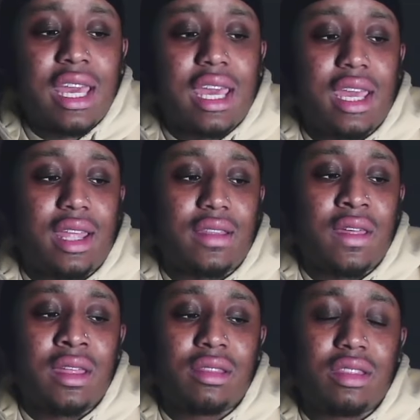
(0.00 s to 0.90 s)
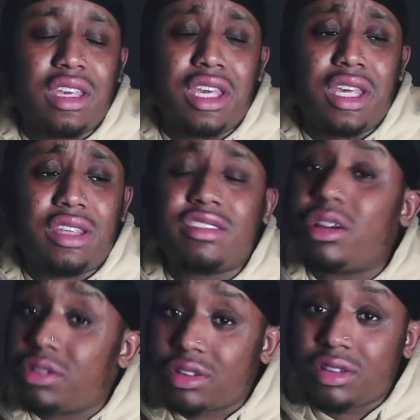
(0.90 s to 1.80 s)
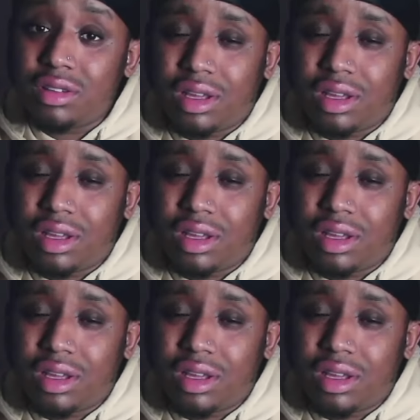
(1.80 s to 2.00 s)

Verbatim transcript: and the Celtics.